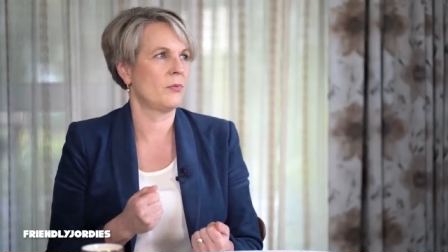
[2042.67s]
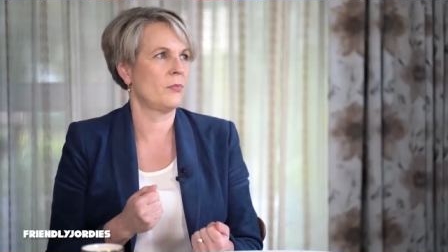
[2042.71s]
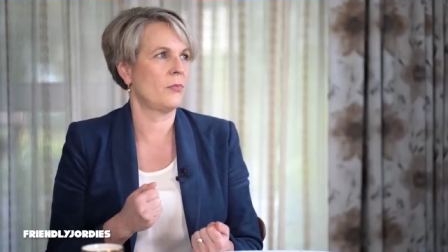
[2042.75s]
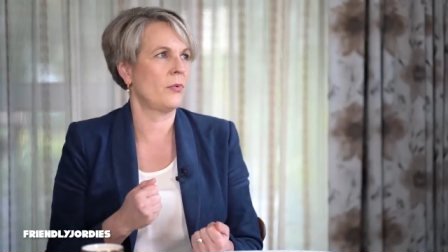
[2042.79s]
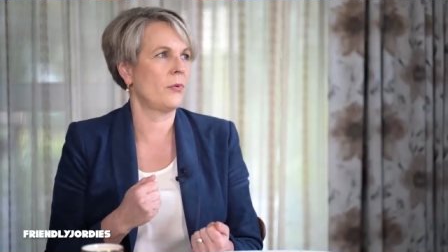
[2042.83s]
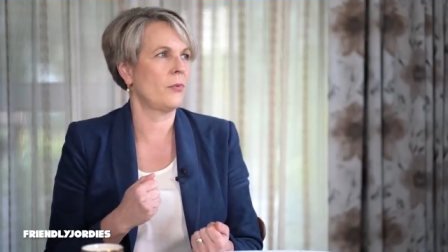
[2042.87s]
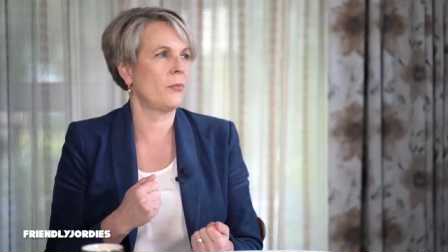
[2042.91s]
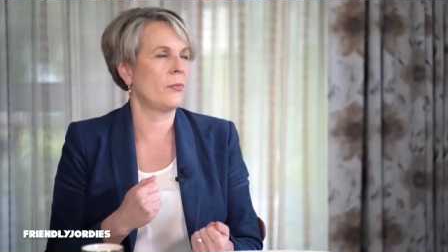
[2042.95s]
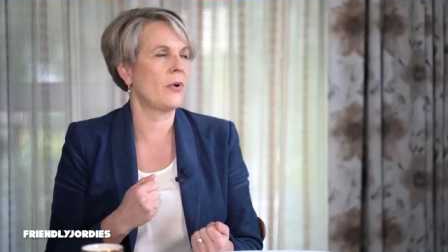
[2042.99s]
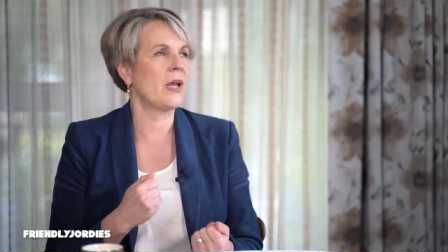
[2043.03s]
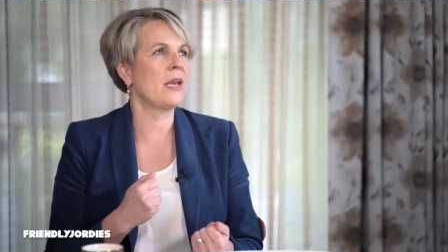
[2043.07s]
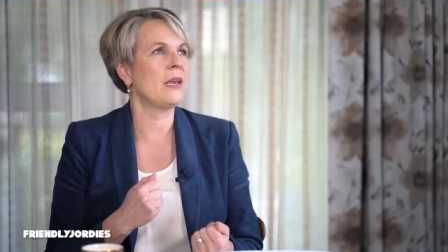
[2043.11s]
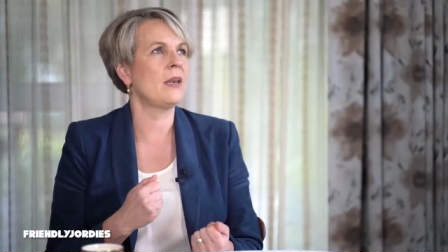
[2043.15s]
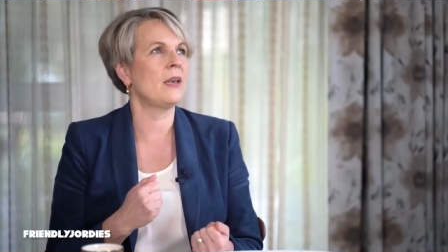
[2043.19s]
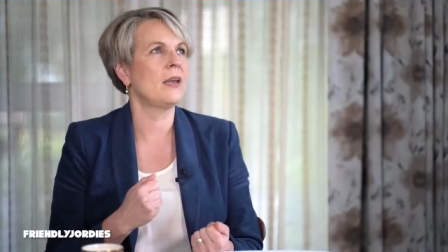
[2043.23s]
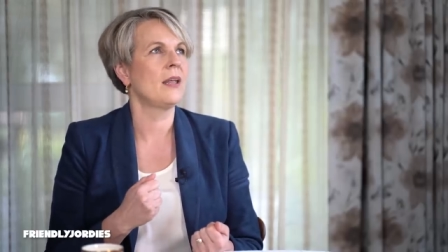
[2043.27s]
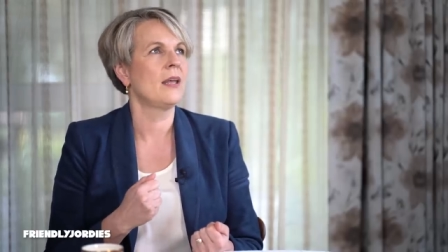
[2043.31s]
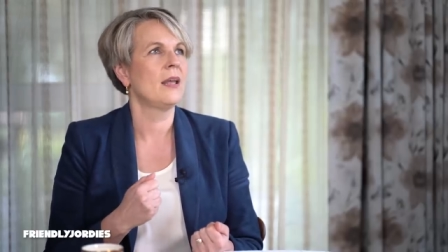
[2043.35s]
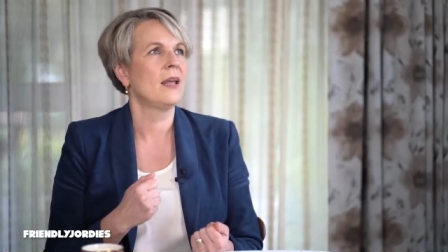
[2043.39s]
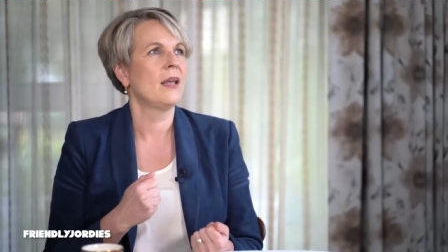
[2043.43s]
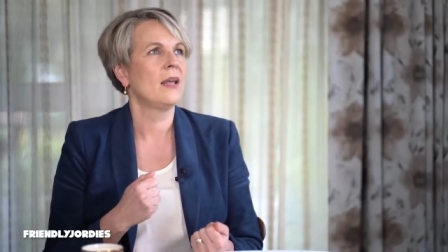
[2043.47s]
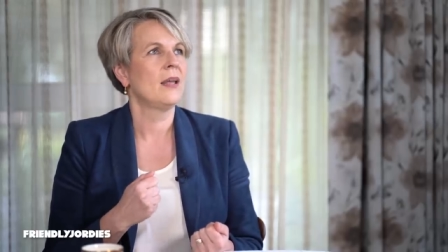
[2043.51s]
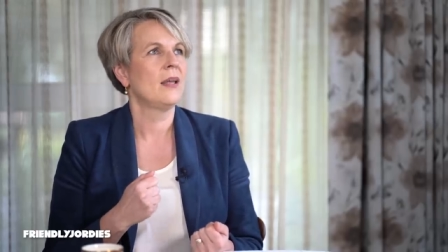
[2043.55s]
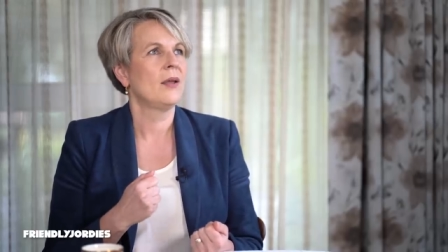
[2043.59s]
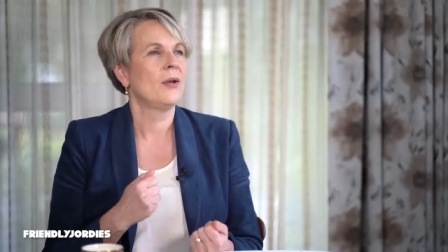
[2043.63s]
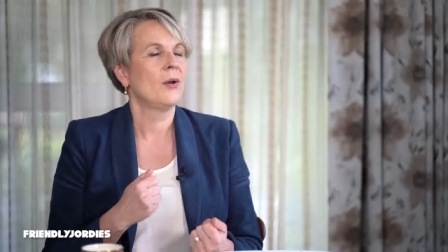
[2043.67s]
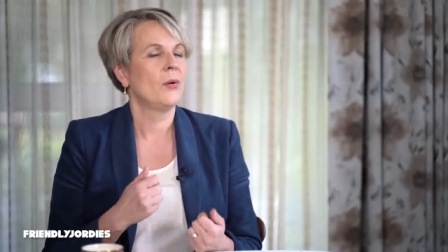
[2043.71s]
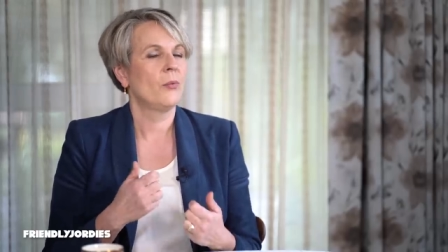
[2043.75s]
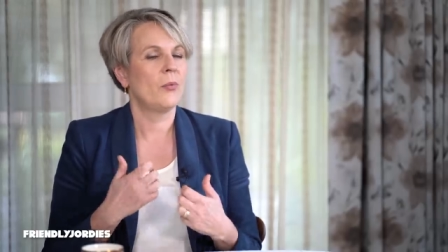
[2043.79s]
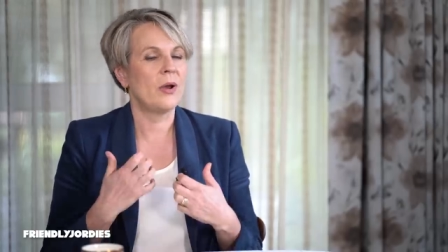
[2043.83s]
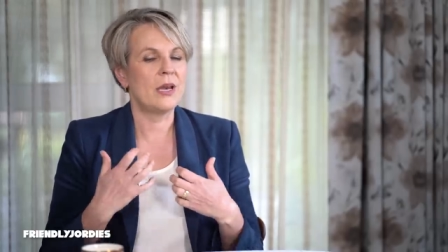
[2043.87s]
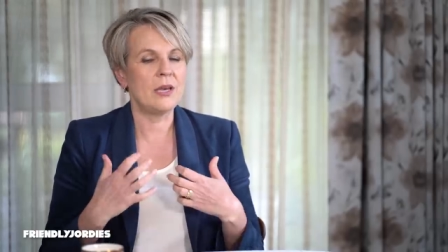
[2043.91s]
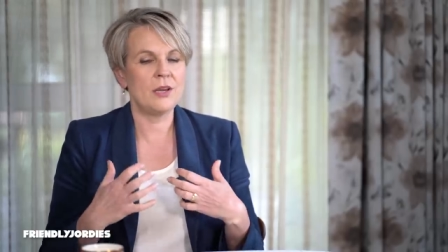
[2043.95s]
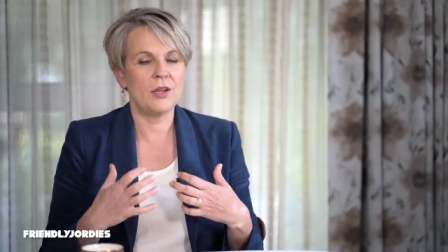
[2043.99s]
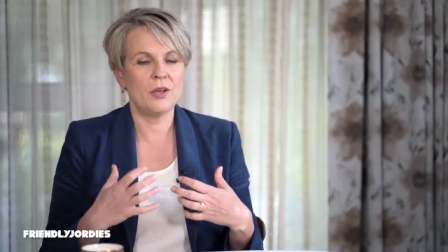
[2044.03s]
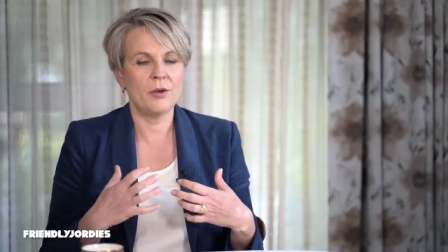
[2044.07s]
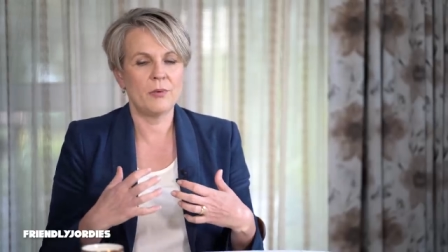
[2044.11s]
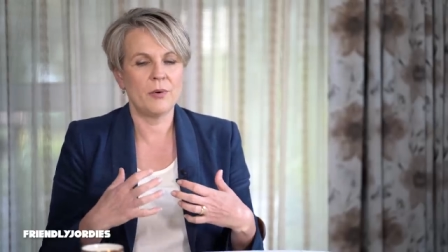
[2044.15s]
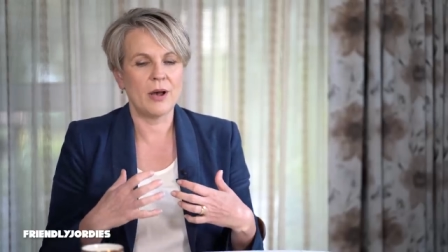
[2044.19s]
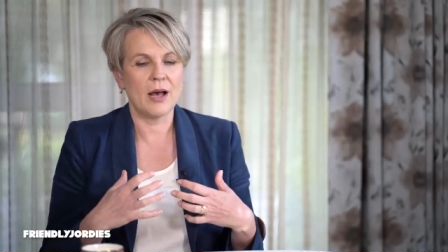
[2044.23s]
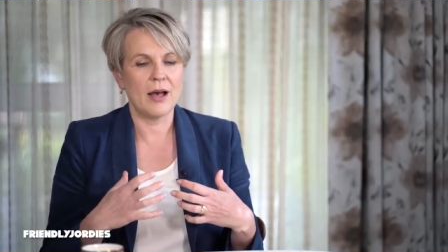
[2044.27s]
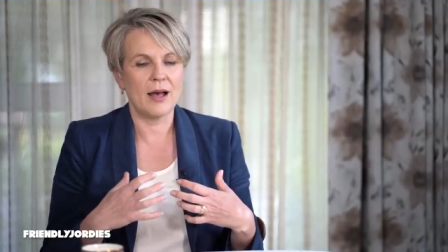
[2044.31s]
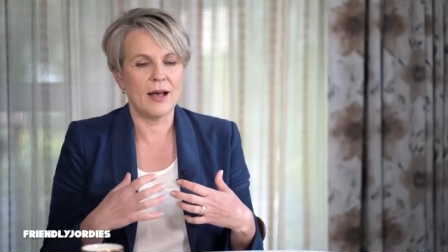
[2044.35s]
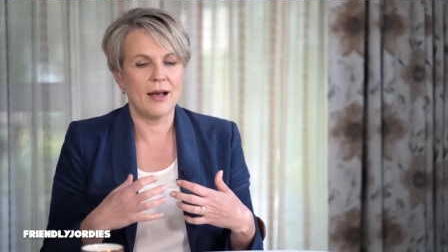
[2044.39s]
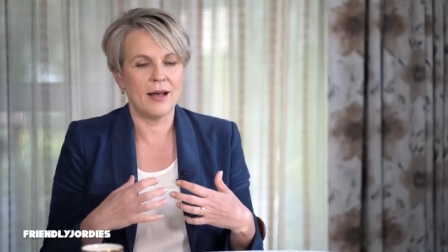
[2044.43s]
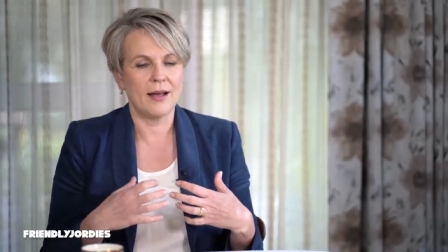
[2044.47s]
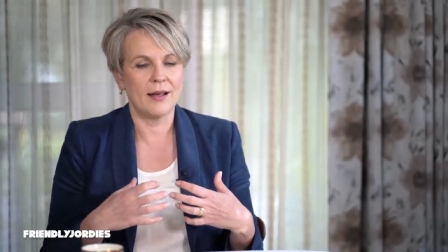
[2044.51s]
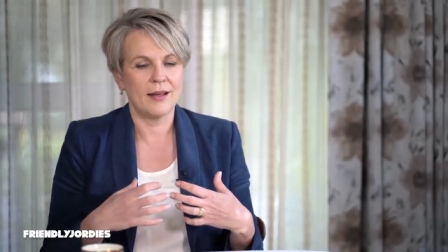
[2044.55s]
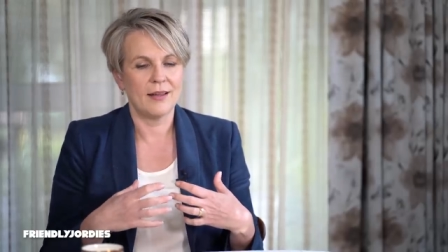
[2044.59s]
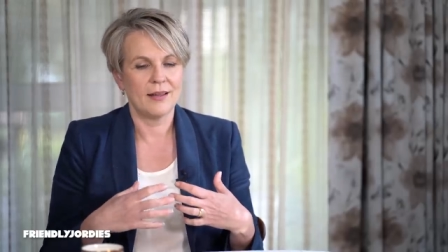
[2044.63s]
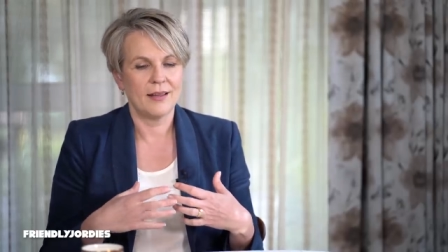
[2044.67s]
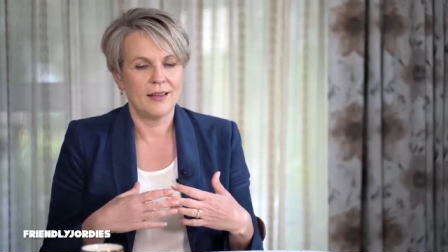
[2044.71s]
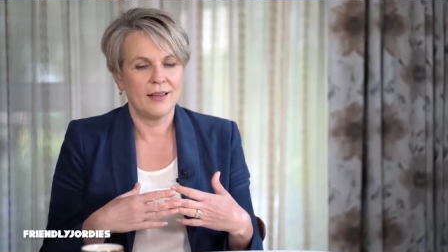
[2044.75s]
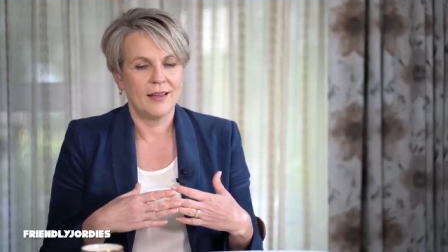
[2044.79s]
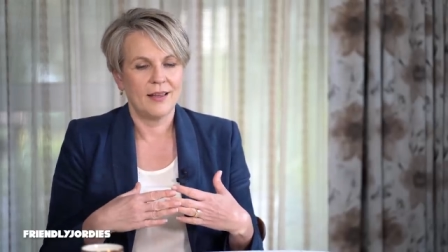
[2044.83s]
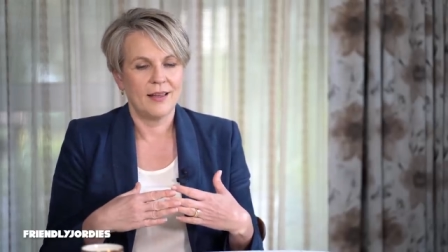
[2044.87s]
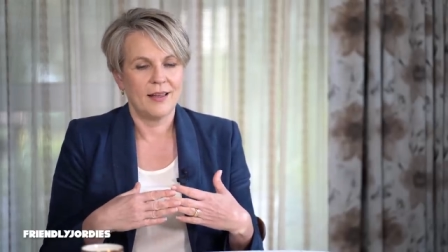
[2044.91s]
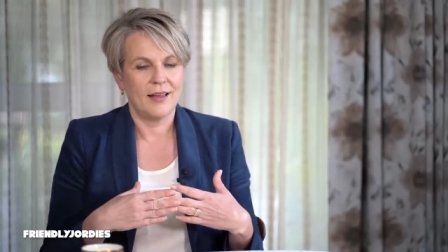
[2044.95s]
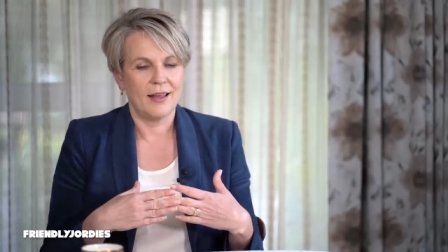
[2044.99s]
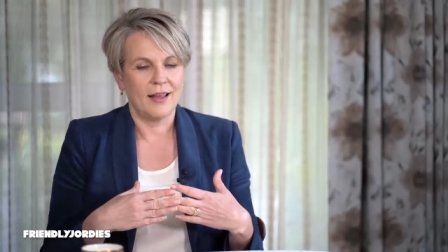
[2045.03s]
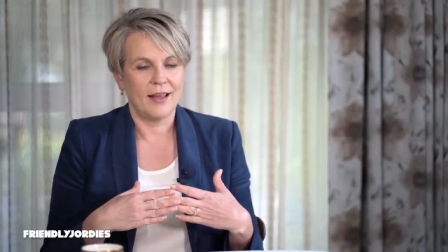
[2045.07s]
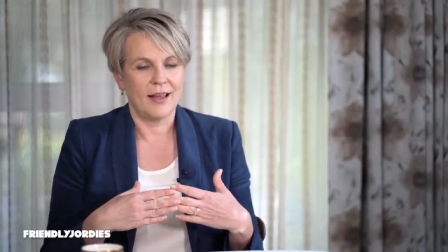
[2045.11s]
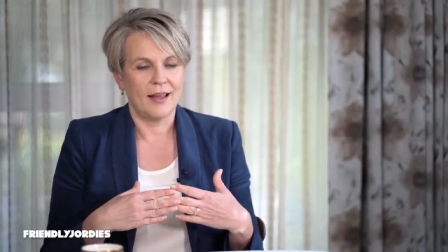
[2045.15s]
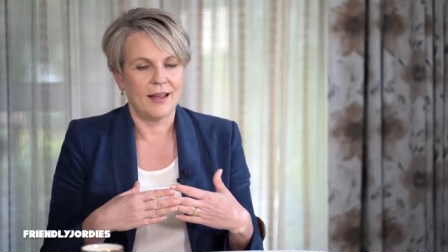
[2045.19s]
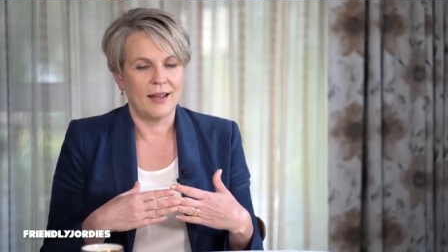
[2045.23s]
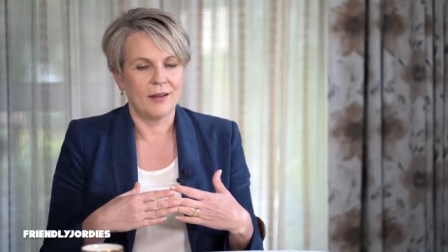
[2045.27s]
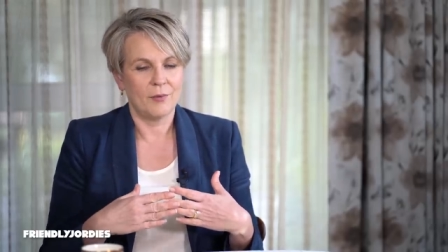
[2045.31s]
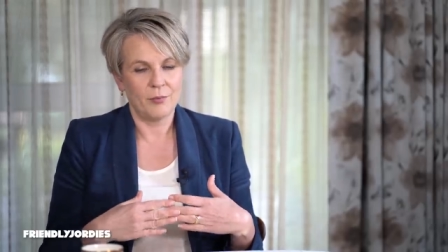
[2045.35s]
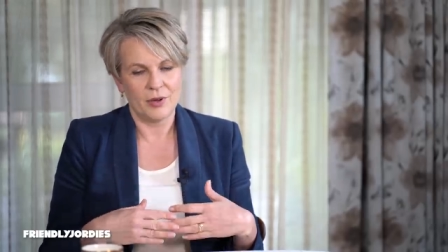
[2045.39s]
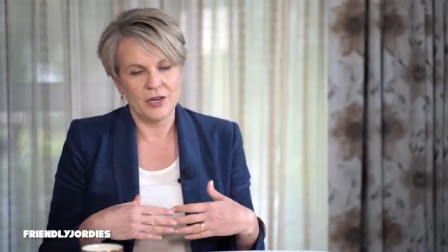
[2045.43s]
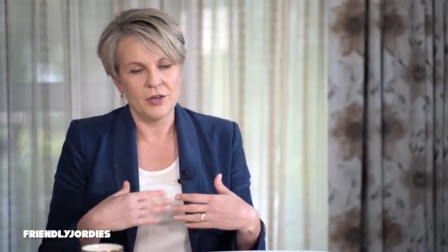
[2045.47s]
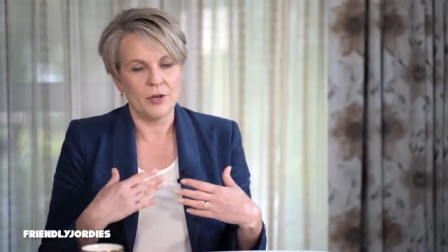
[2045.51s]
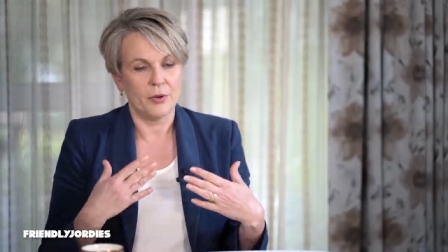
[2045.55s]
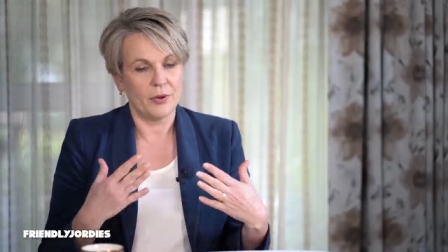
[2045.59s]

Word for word: When when you are uh, when